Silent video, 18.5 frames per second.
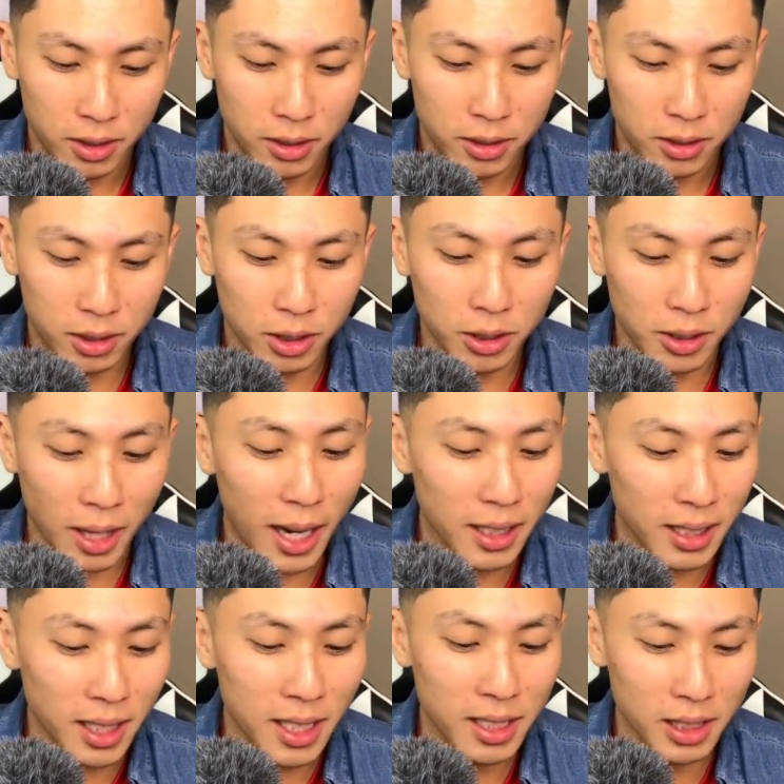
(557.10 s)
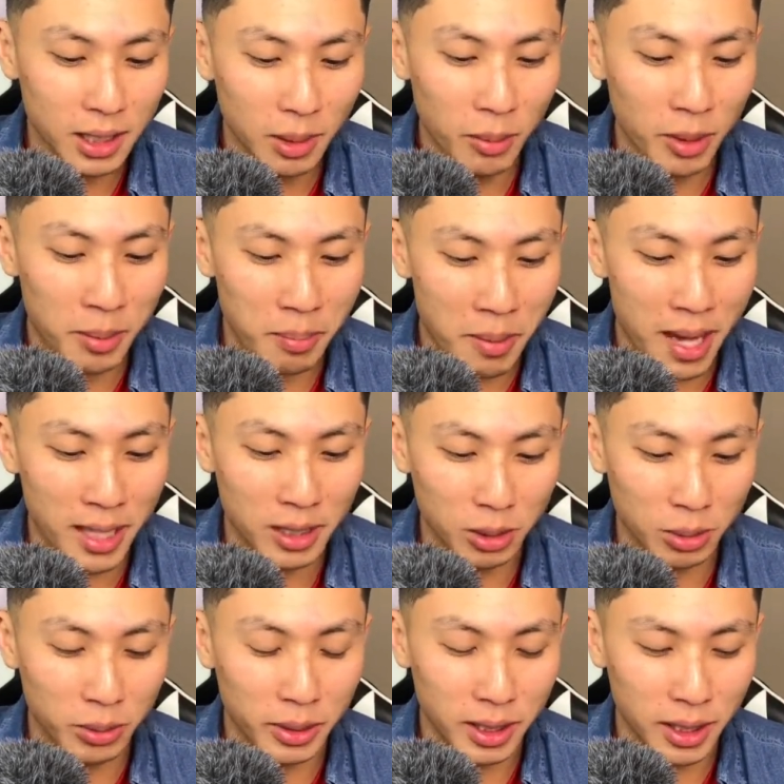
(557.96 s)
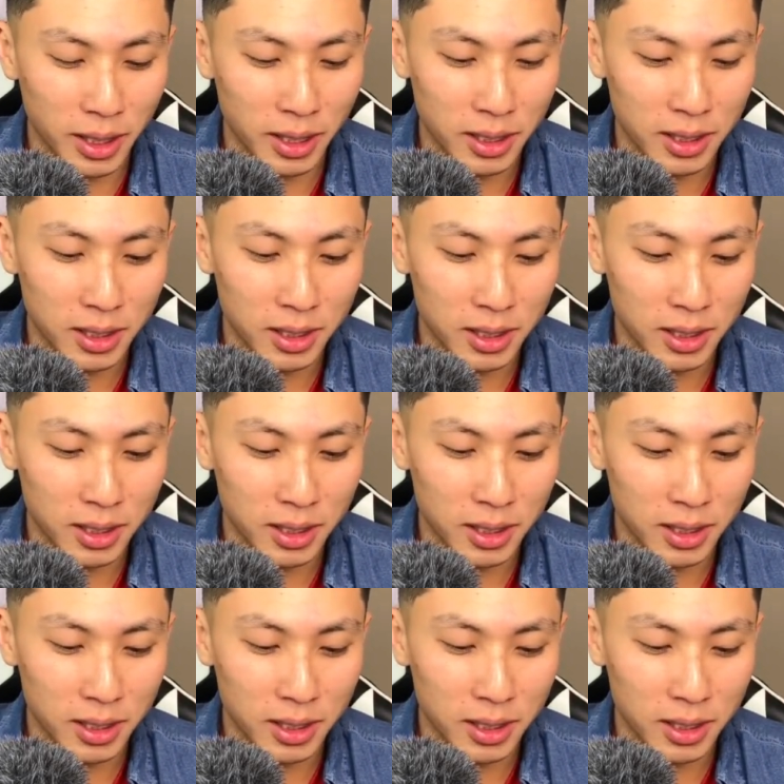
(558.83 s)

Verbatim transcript: Dude, I think someone messed with this.